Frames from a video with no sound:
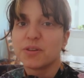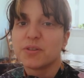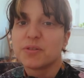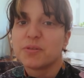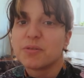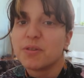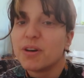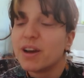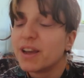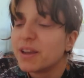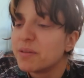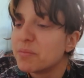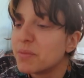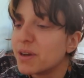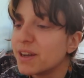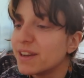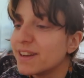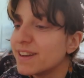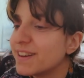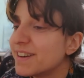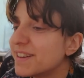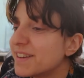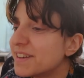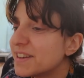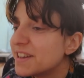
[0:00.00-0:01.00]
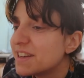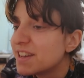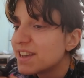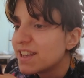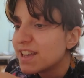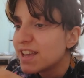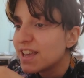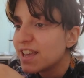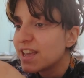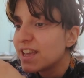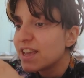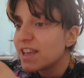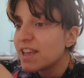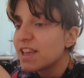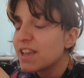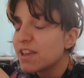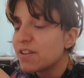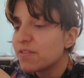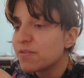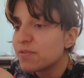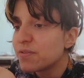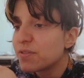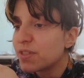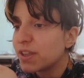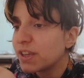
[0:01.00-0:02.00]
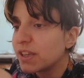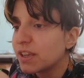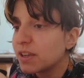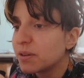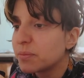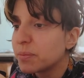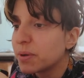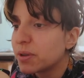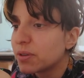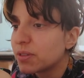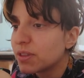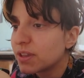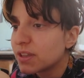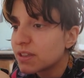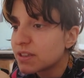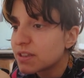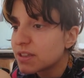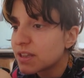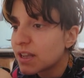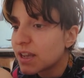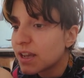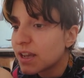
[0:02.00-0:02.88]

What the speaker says: Why am I even thinking about this?